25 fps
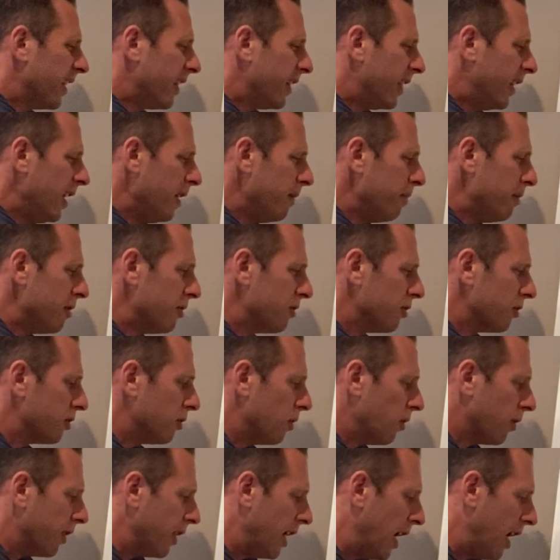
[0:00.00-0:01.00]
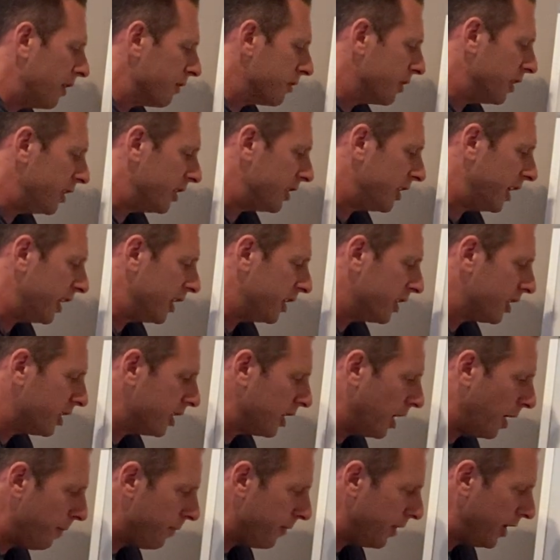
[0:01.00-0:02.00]
I think Mr. Sokolowski said
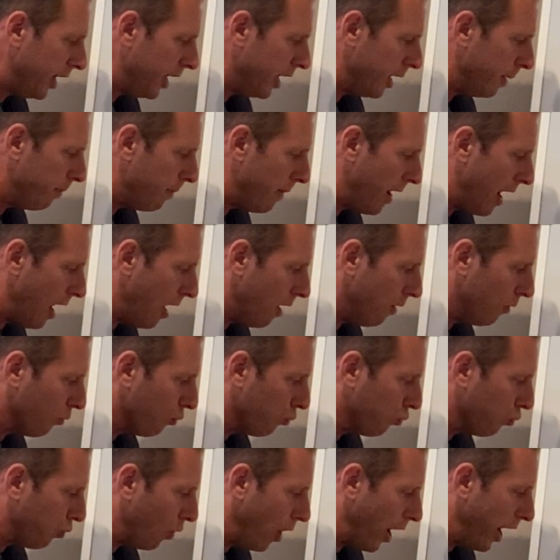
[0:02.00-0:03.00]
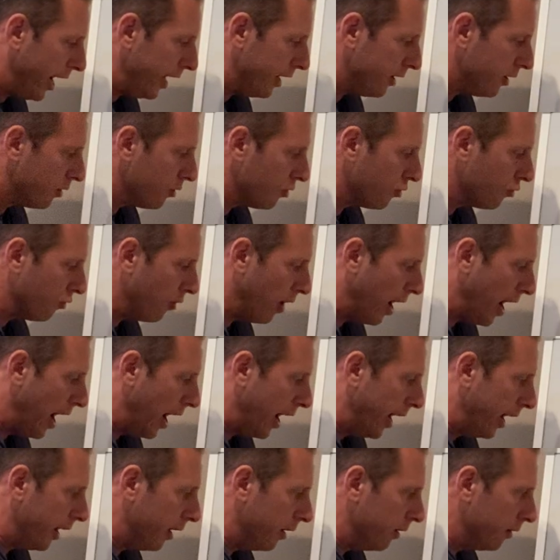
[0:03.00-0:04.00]
something about right
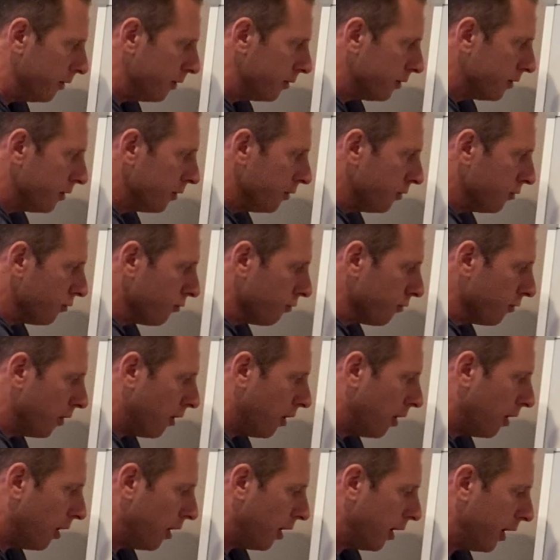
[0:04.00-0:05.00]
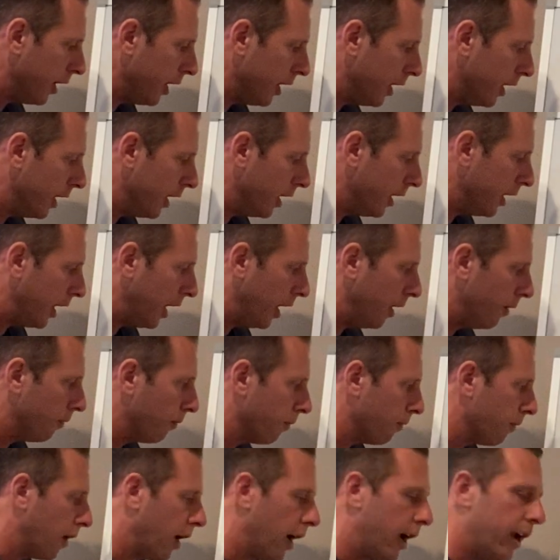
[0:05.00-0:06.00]
triangles. Drawing in a
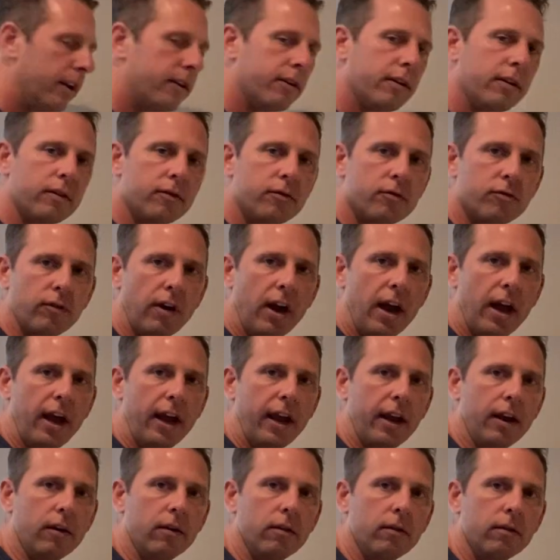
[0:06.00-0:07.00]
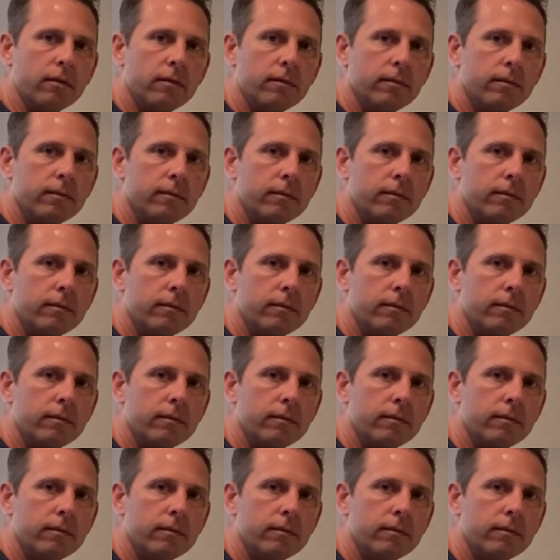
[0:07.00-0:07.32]
right triangle.